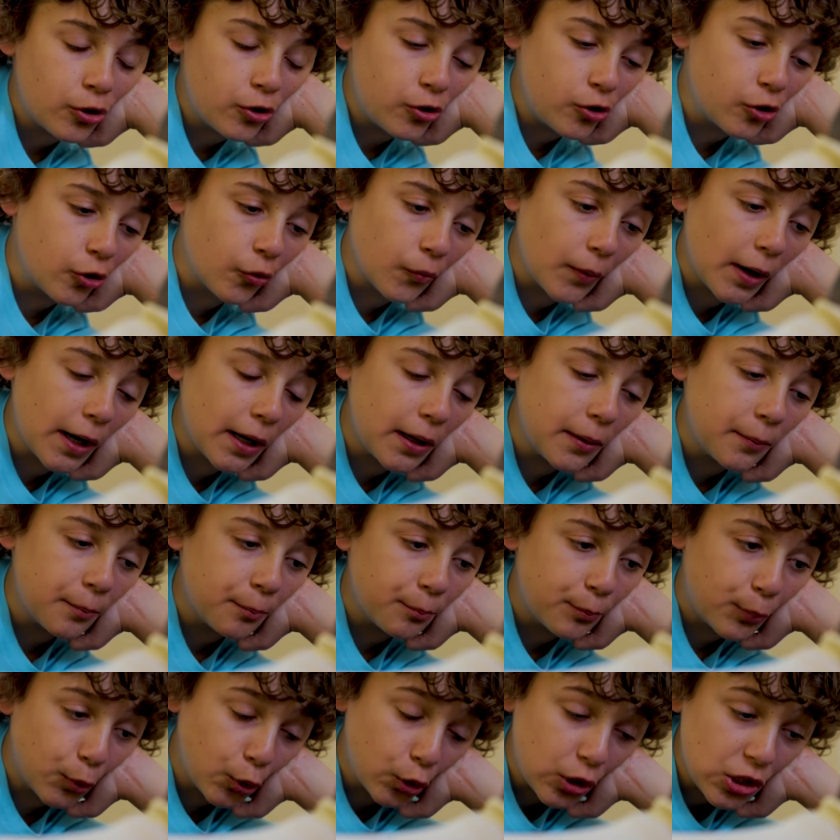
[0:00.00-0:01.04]
you're right.
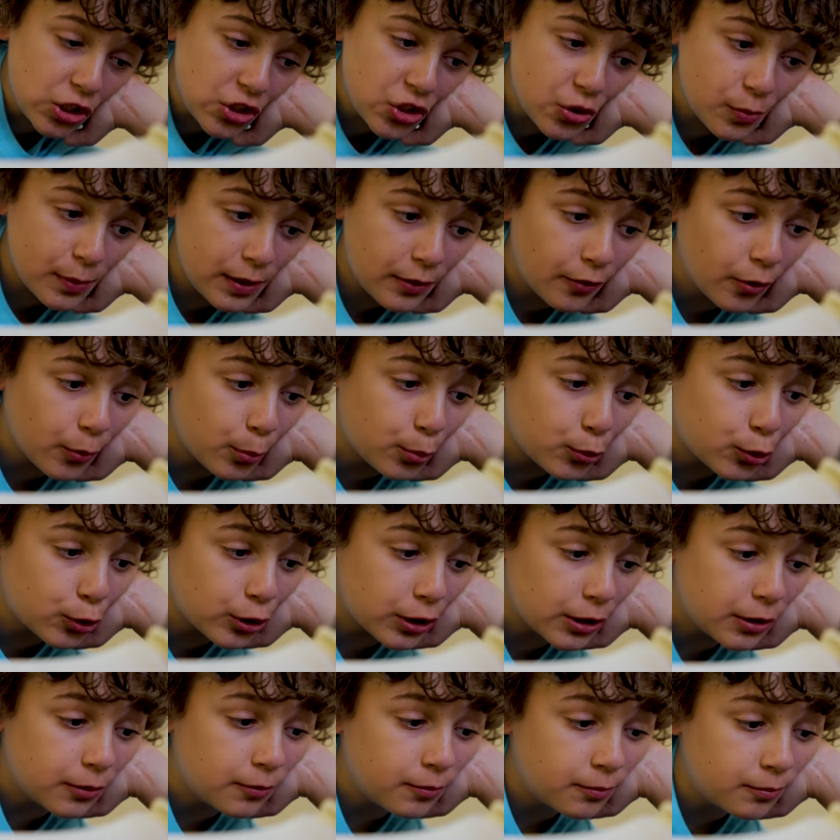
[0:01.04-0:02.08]
Bullies should be reported.